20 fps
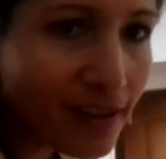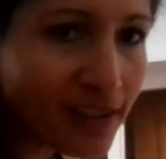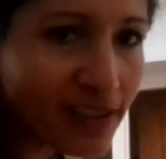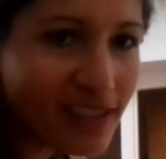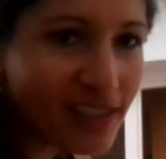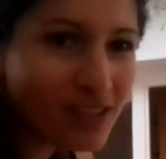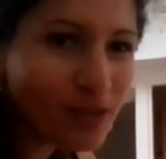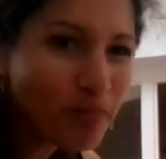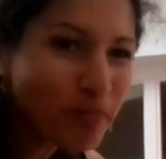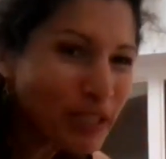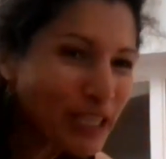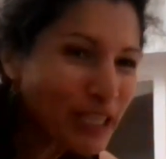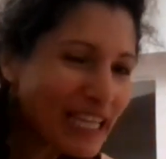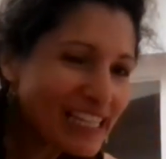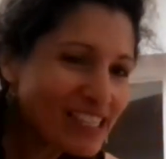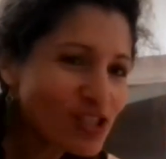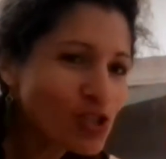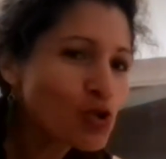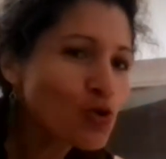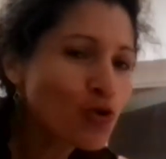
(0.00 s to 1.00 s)
it's a bit
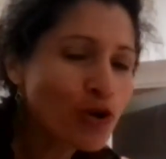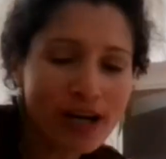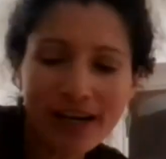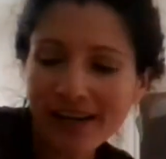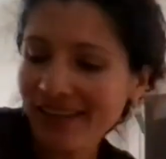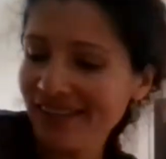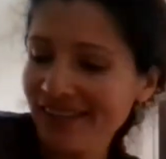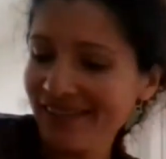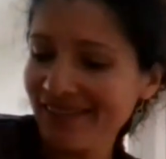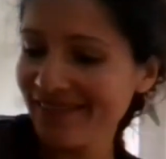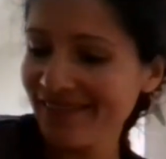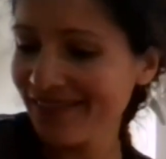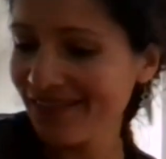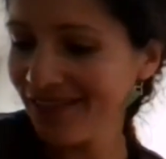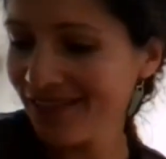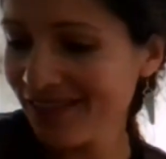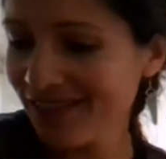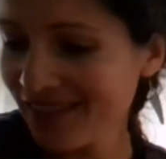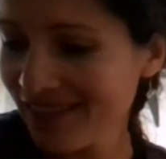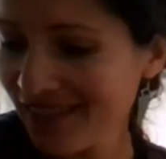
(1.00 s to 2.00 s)
less sugar
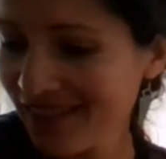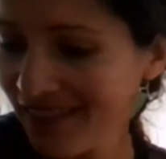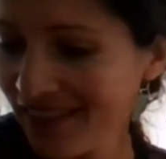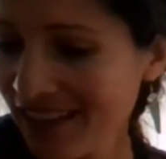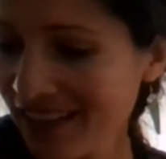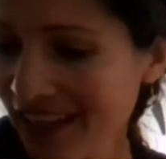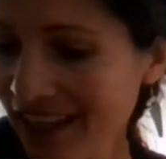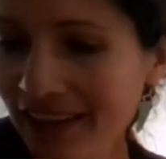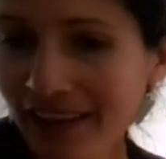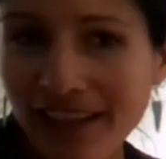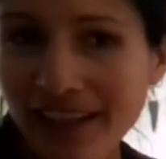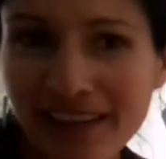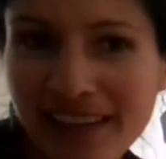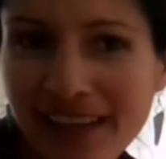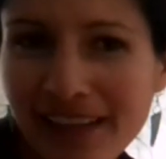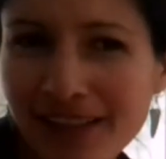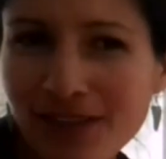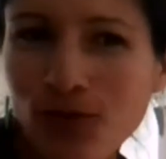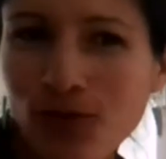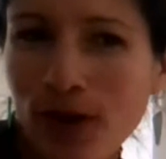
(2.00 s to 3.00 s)
and they
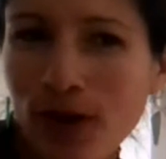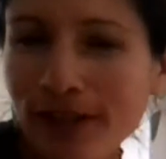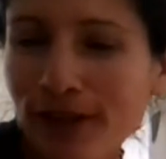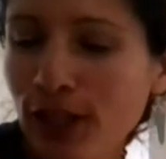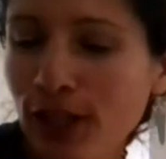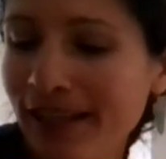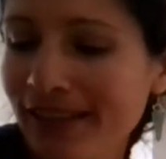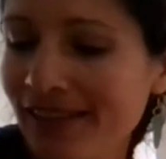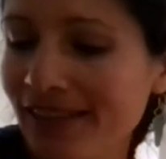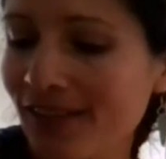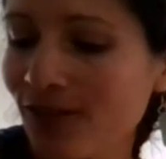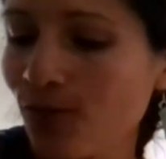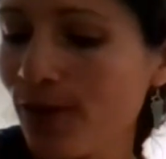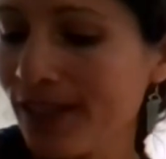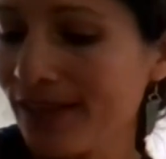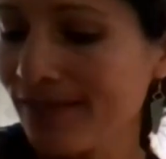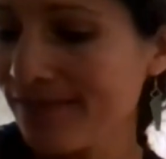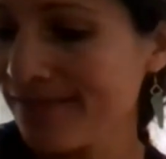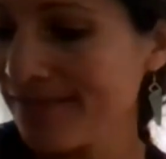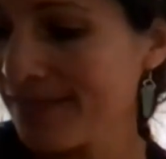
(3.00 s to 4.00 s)
taste quite nice as
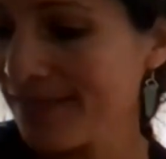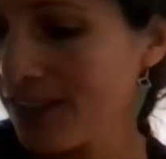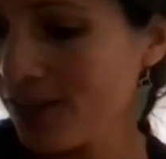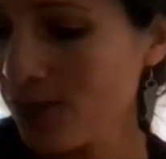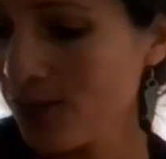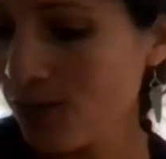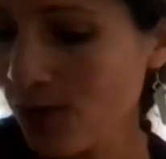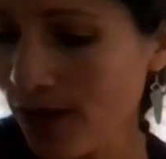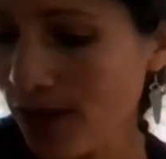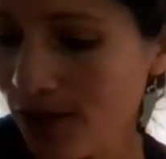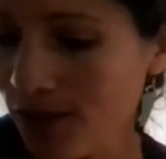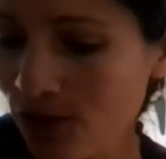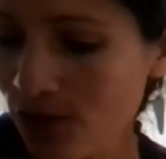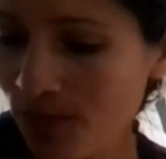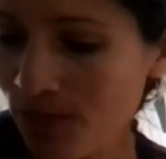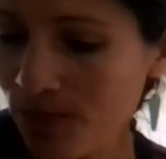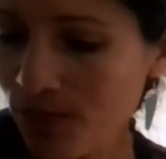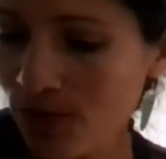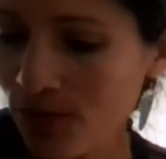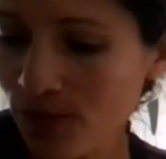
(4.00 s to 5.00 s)
well. So I'm
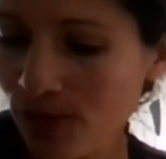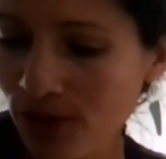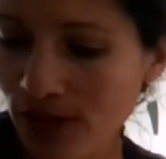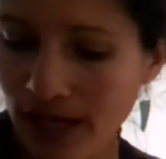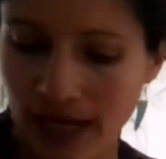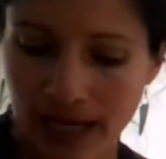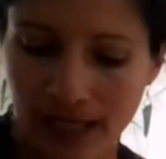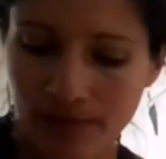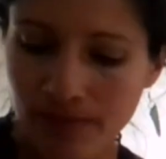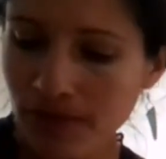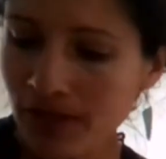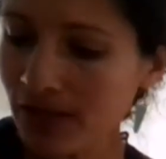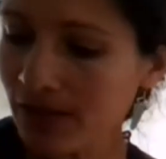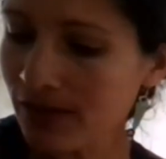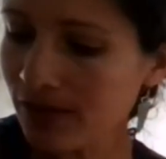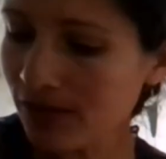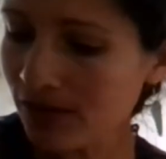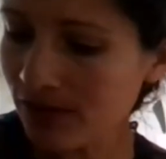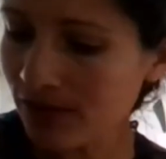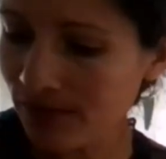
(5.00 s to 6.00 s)
gonna put
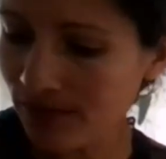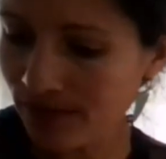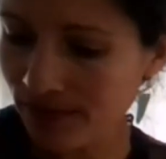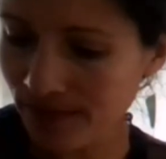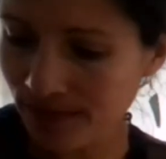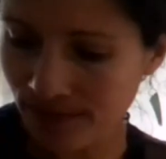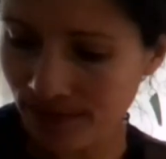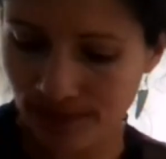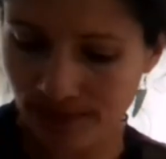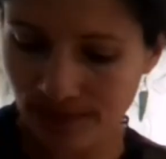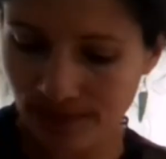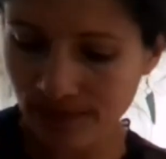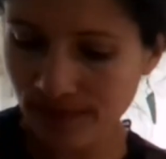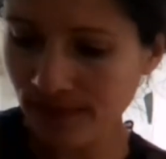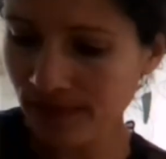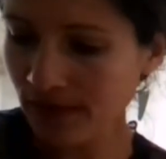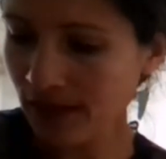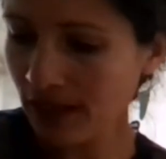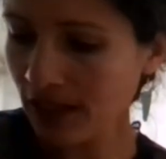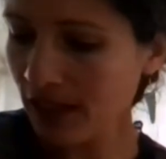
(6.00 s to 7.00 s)
almonds
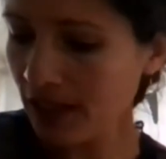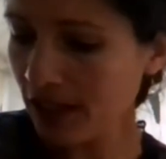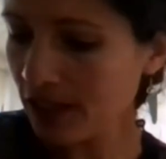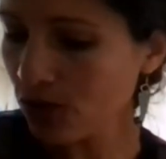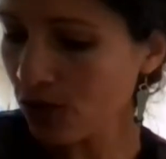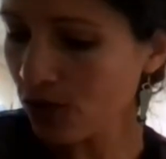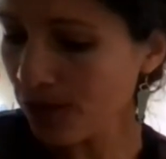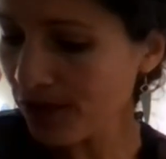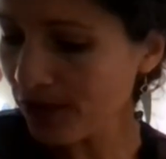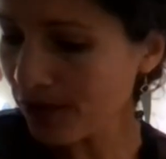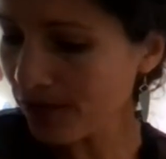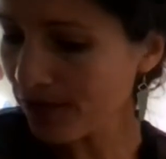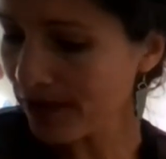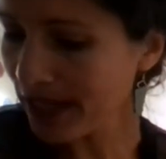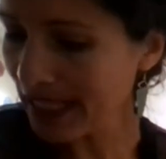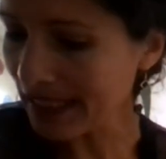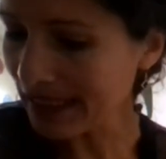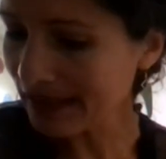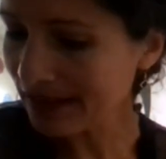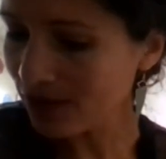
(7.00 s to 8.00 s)
in each of the
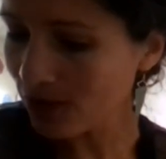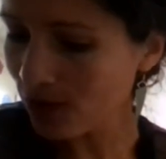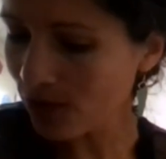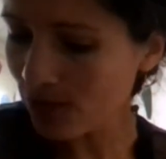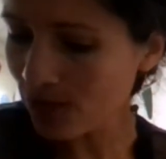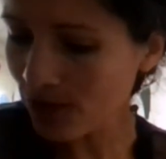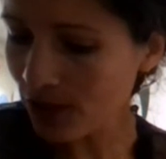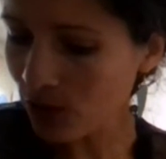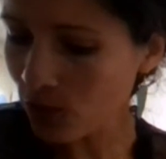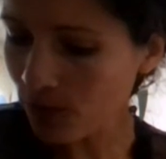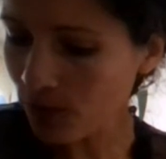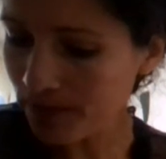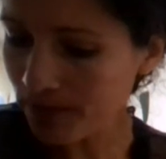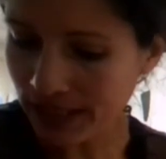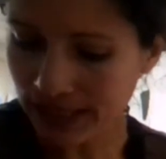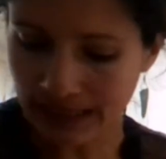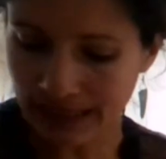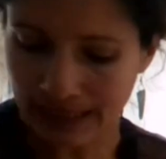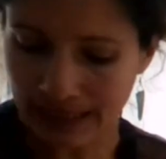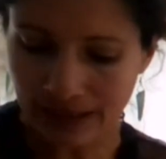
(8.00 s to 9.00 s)
rings so it will look
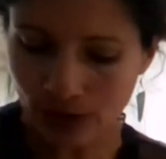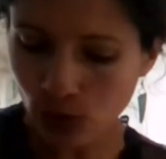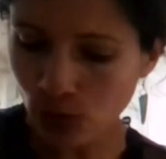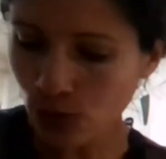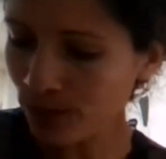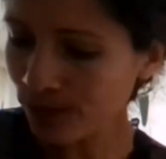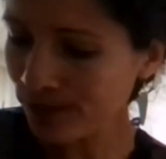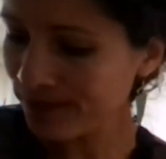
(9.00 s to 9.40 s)
pretty too.